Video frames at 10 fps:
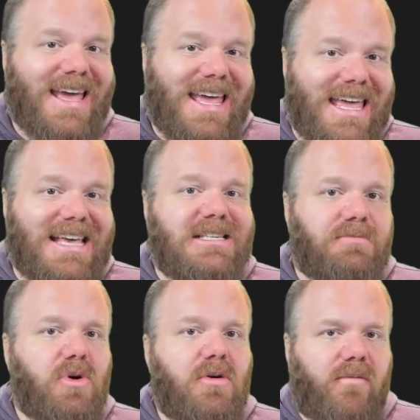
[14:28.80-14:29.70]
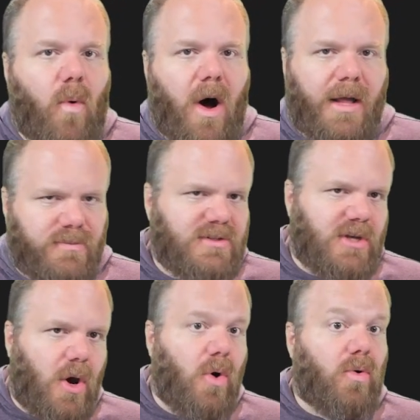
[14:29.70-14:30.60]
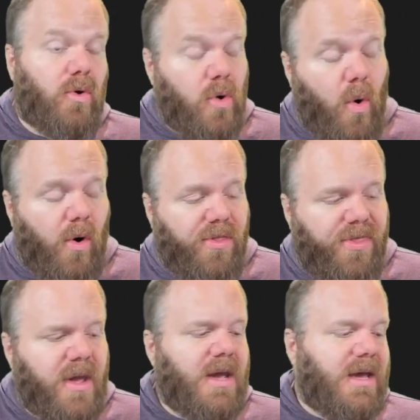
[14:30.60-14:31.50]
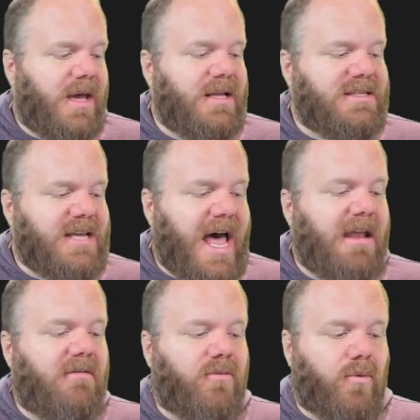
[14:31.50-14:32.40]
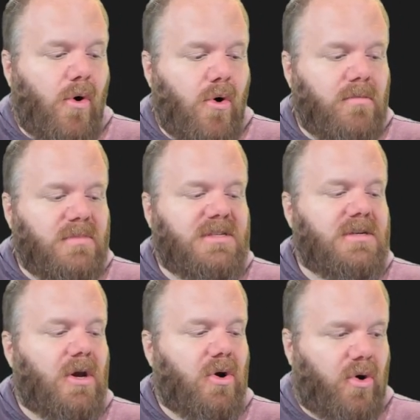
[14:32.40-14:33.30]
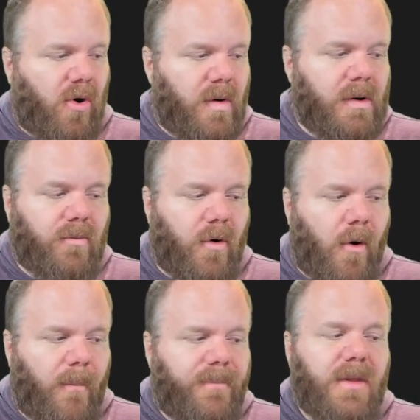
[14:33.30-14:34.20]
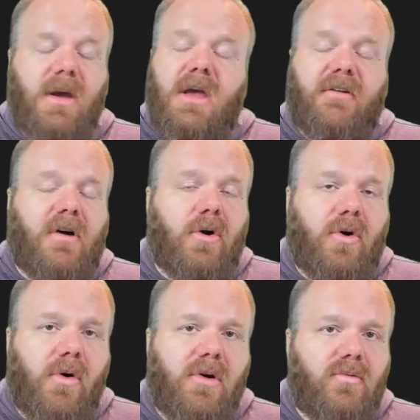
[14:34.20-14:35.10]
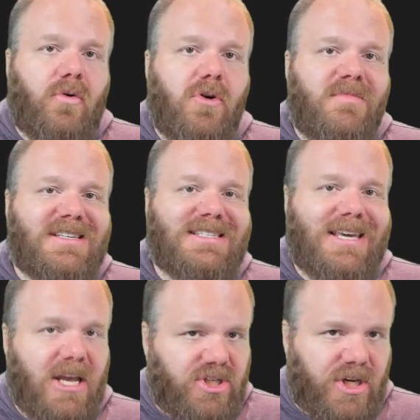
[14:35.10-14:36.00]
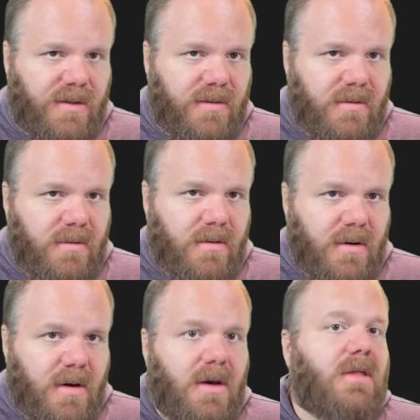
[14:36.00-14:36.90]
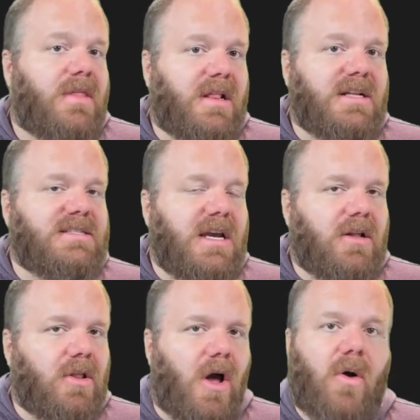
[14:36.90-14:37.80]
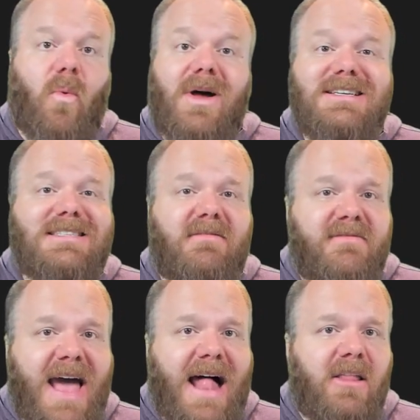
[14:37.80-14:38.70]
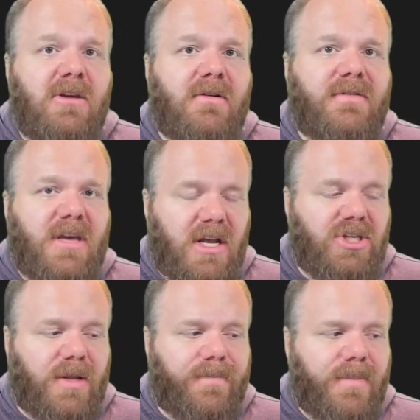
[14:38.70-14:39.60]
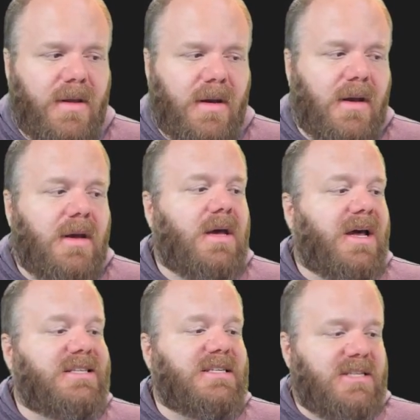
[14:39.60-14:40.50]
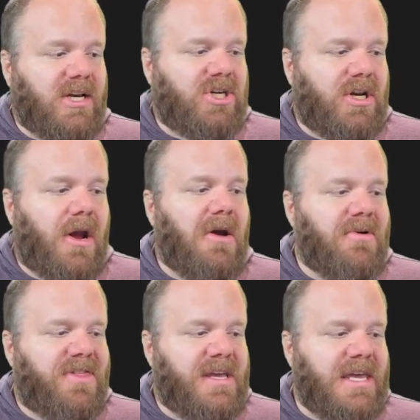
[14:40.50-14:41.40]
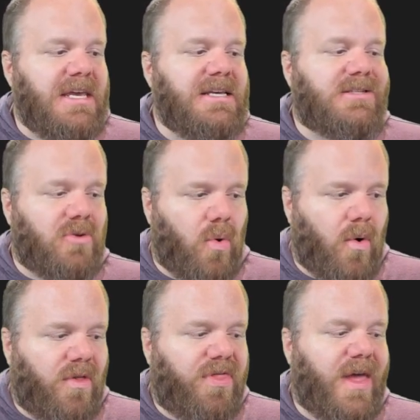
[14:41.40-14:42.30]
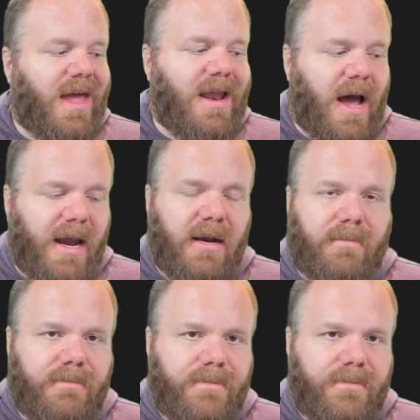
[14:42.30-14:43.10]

Is move 1, so north, inside of rooms, current room? If our current room is kitchen, then let's take a look. What is the value of kitchen? It's a dictionary with the keys north and item.